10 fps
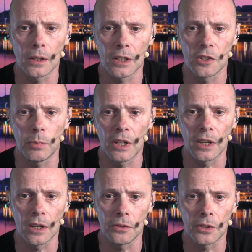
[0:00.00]

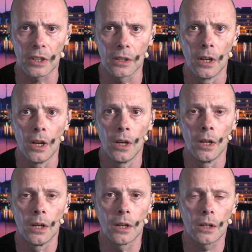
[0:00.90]
explain everything
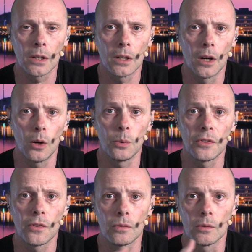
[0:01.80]
how
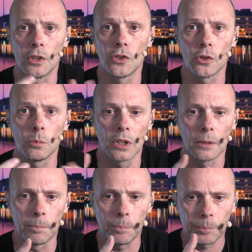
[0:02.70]
it should
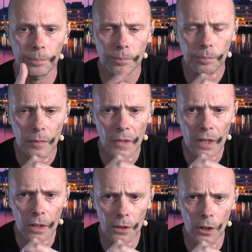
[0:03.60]
be.
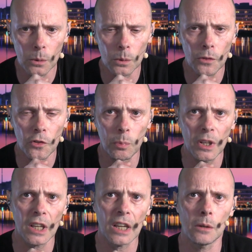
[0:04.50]
Now,
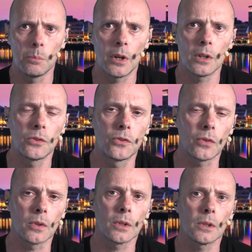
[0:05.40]
speaking
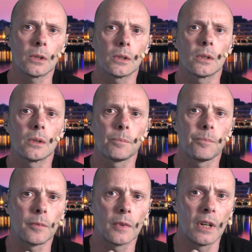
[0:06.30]
about
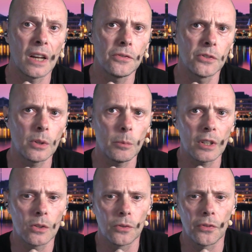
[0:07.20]
live
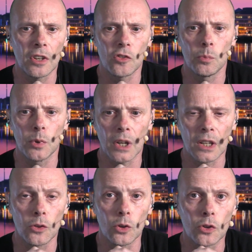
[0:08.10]
streaming to Facebook
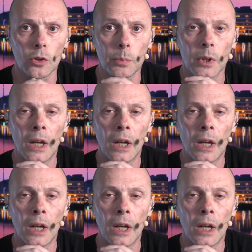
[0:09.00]
and YouTube,